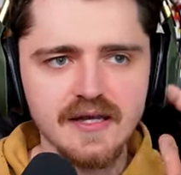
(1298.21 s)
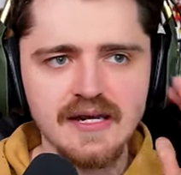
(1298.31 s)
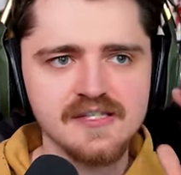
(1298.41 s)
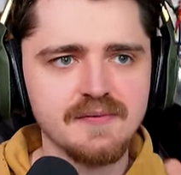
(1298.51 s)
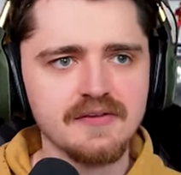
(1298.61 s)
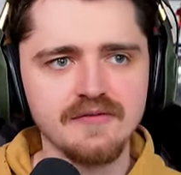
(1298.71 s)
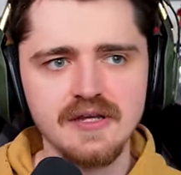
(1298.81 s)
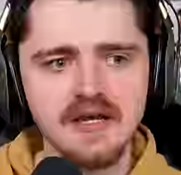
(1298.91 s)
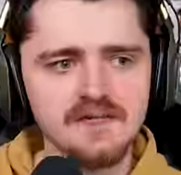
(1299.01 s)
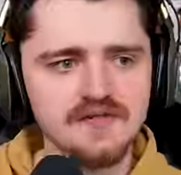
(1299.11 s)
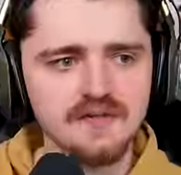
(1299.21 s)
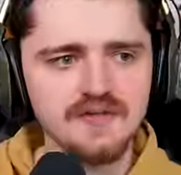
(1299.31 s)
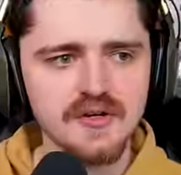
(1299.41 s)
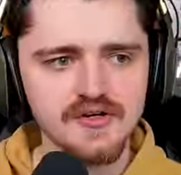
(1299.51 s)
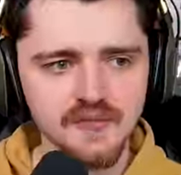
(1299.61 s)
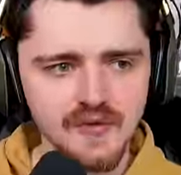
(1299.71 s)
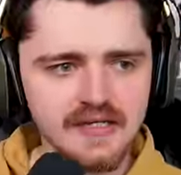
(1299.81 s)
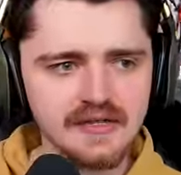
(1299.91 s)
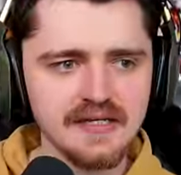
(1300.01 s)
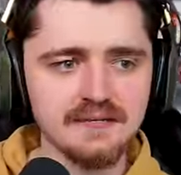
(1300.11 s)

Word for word: an aspect of it comes from Production Weekly.